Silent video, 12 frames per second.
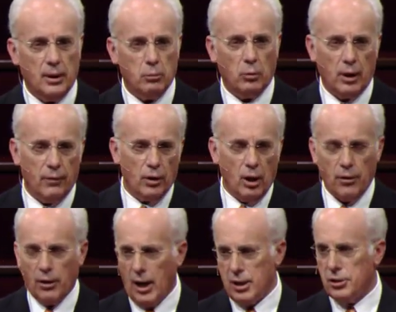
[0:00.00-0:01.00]
and whatever
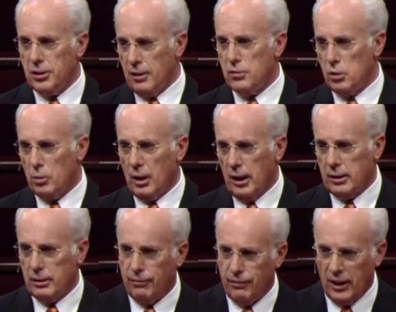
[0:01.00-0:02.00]
other adjectives you would
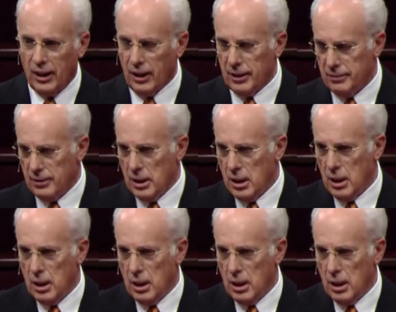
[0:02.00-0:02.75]
like to fit in.